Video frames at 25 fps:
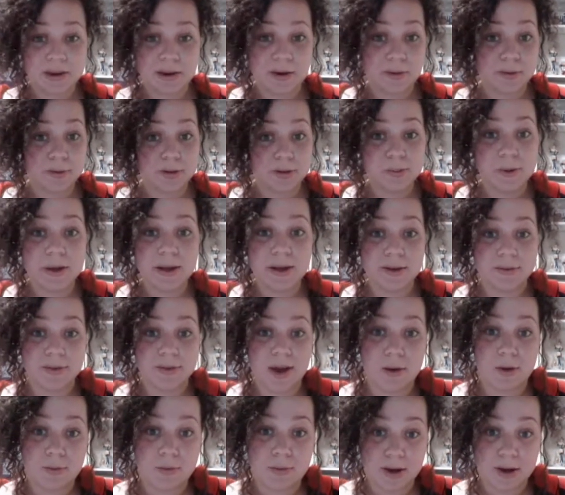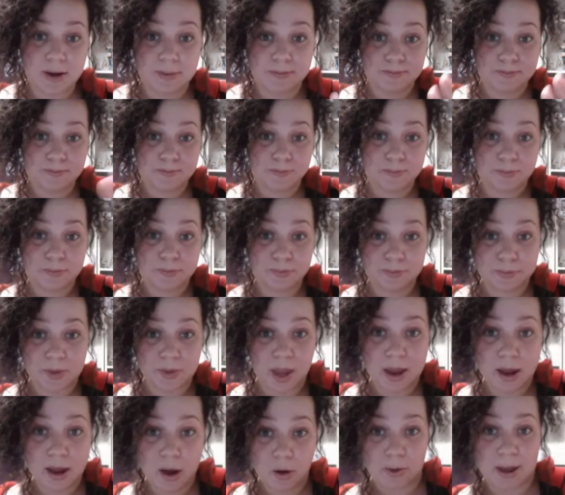speaking of Catwoman,
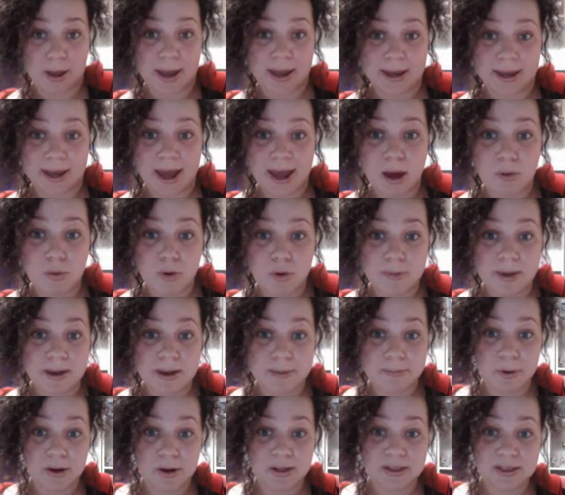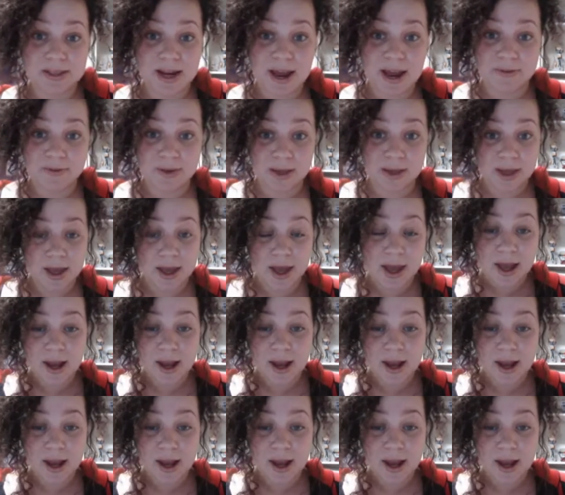okay, Catwoman, Poison Ivy,